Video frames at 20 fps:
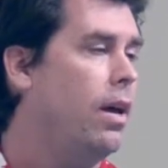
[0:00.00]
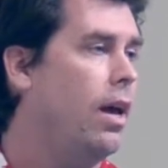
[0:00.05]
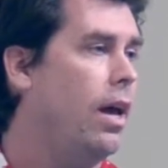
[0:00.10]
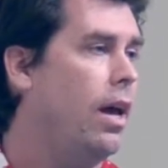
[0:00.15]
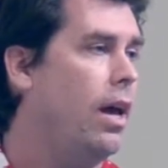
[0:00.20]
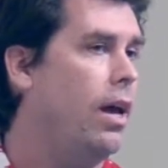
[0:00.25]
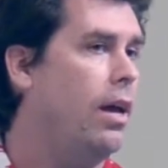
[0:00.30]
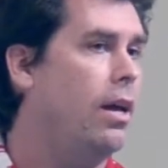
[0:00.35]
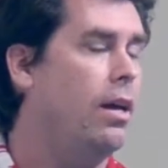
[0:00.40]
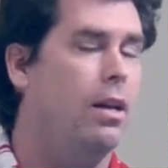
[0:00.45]

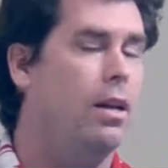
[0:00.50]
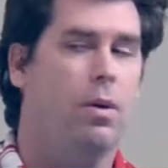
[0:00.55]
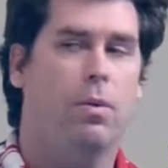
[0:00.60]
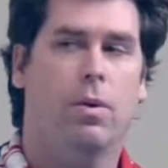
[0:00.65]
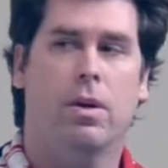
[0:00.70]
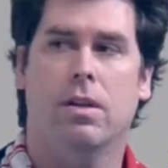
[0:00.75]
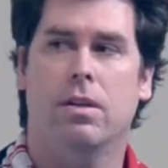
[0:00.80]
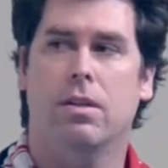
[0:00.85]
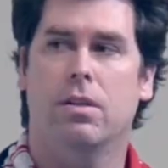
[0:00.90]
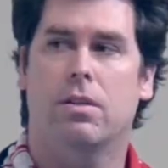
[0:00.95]
And it
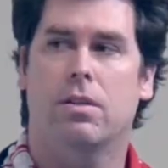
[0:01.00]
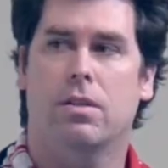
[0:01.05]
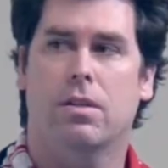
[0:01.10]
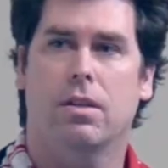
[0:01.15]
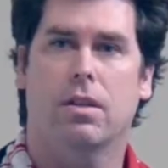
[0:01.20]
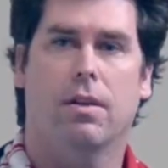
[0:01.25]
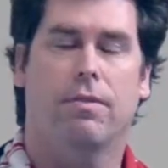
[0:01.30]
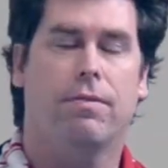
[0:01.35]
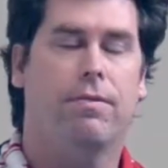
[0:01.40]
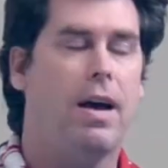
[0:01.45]
was
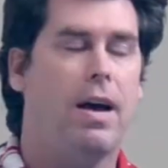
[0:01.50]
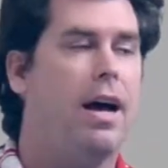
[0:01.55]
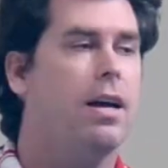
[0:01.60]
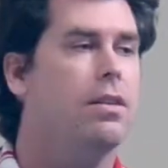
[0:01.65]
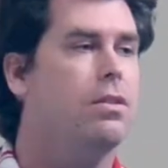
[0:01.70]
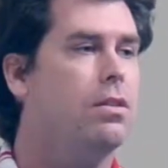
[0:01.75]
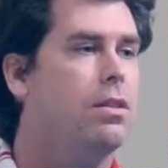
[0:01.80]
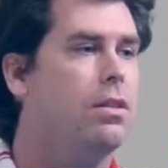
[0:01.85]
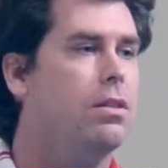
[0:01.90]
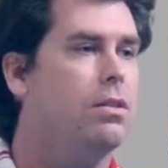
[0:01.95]
the
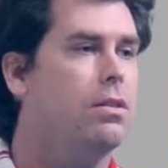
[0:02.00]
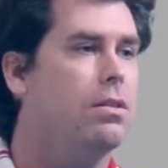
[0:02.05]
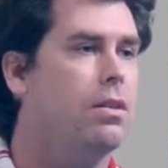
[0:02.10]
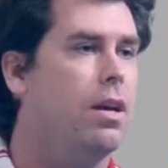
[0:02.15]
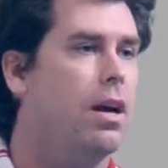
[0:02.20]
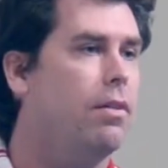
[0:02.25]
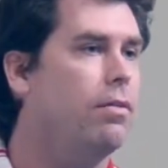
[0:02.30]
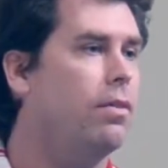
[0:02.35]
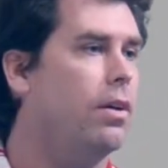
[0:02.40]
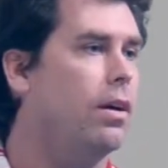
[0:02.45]
fastest
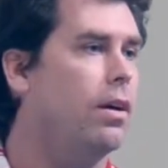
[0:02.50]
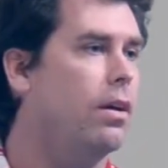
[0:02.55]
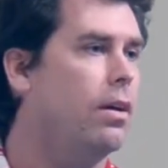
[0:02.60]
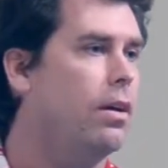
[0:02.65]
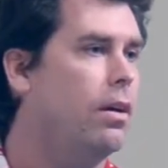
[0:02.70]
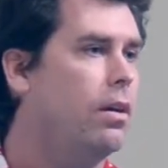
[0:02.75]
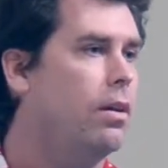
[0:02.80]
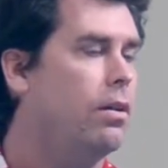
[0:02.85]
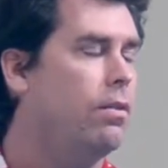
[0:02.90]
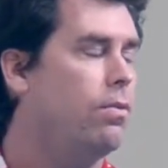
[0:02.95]
ever
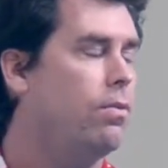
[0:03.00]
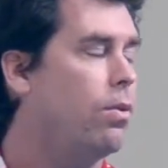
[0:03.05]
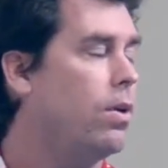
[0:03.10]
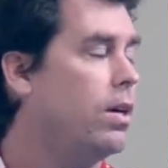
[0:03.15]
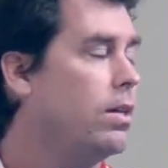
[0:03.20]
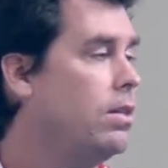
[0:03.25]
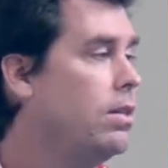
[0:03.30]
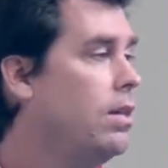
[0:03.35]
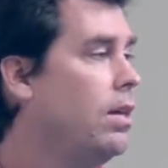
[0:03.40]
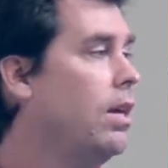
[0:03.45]
for
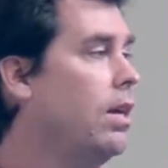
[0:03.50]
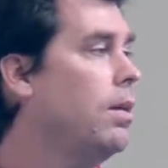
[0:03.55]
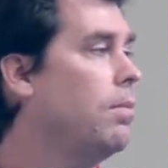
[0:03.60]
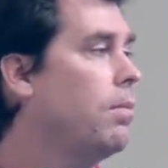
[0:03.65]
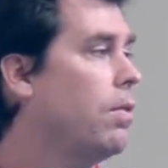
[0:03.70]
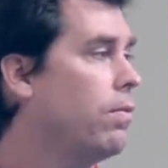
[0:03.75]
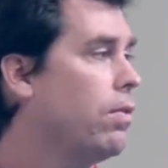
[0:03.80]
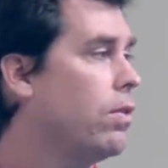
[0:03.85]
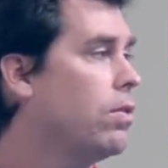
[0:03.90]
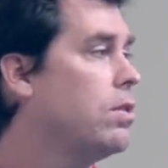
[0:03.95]
a
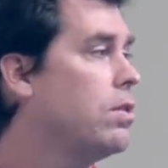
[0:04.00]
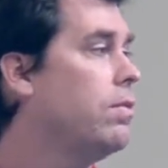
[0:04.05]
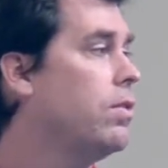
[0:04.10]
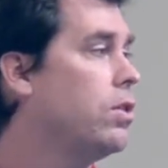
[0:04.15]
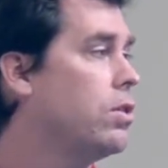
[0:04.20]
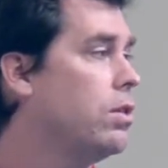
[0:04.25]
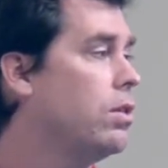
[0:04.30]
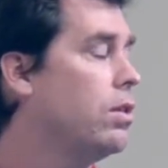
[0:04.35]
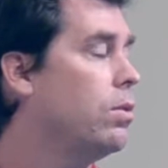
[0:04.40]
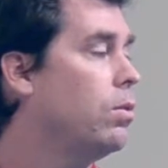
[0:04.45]
team, a first
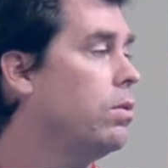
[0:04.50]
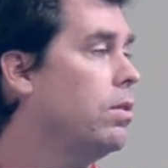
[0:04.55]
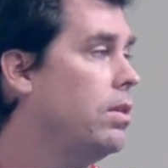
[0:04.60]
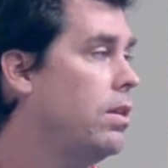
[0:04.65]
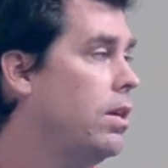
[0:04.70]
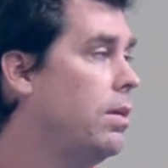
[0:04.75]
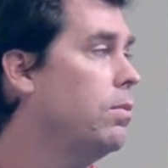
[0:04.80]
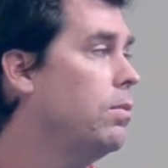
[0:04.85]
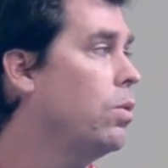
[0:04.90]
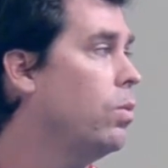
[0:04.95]
division
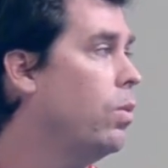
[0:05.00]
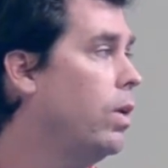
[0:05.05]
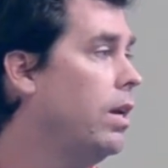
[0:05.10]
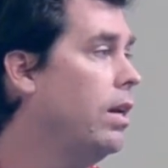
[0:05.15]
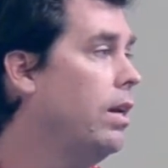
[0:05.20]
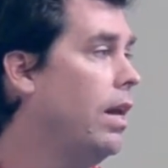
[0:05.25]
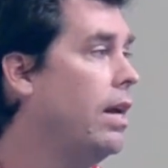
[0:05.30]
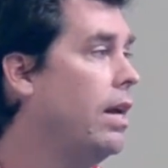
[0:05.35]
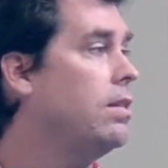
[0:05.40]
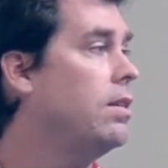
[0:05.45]
team, to win
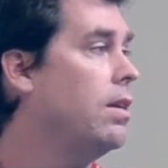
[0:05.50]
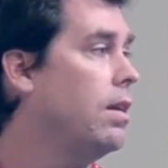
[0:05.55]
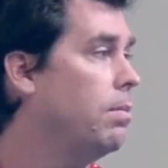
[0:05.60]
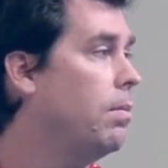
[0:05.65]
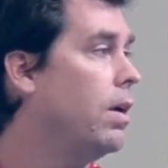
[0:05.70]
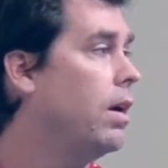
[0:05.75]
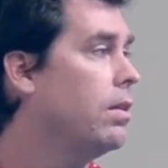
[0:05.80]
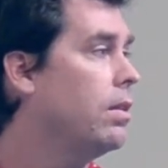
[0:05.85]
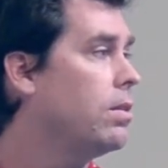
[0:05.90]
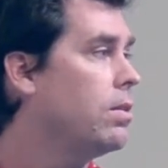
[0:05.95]
in 18
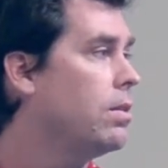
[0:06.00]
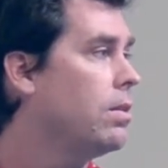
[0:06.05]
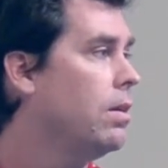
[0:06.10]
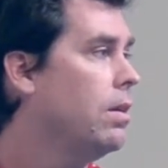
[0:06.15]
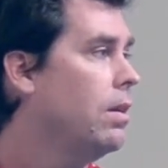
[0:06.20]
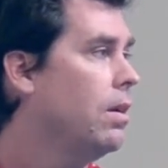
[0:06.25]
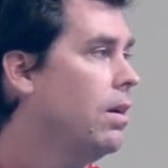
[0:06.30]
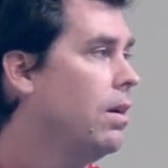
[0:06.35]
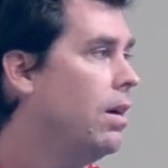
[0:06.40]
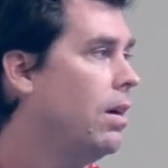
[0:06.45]
months.
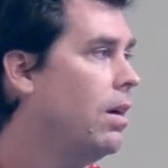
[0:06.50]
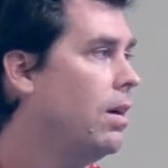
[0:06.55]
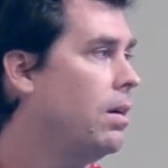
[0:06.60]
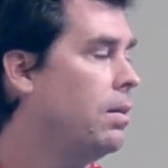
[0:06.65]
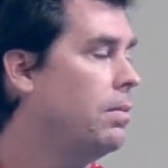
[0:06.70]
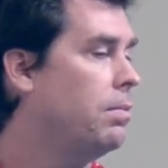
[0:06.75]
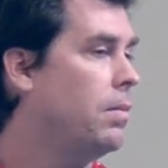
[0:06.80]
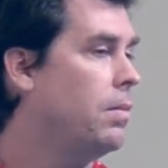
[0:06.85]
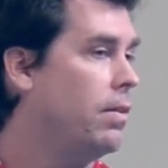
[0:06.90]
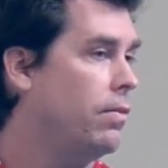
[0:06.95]

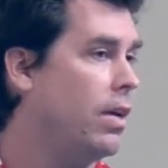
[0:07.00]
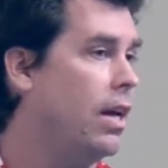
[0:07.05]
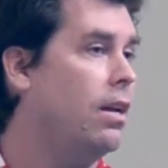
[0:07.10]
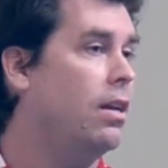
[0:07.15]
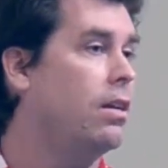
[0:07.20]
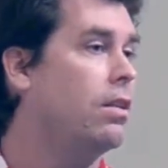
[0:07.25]
Of getting